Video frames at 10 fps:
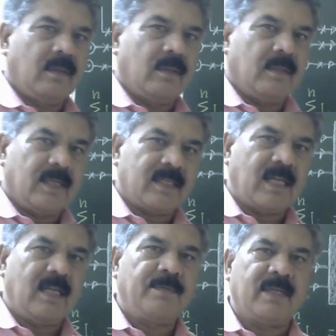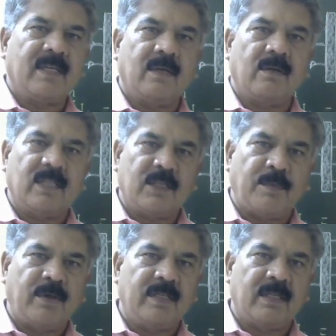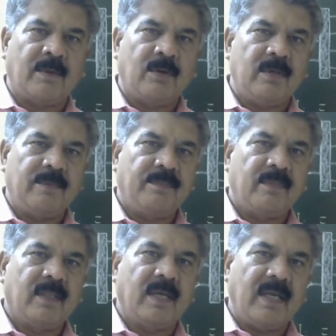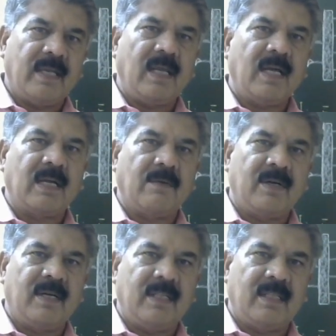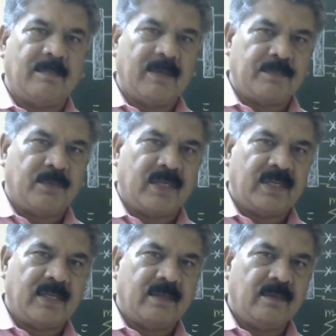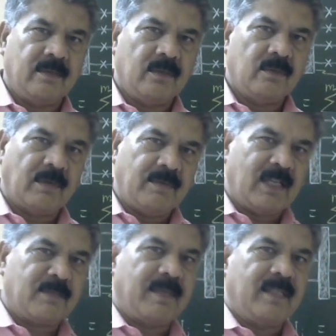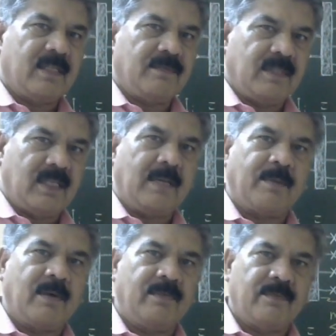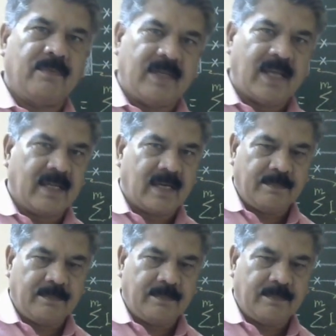next silent feature or next point is about the area covered in the bus protection. So I will explain this with the help of one diagram.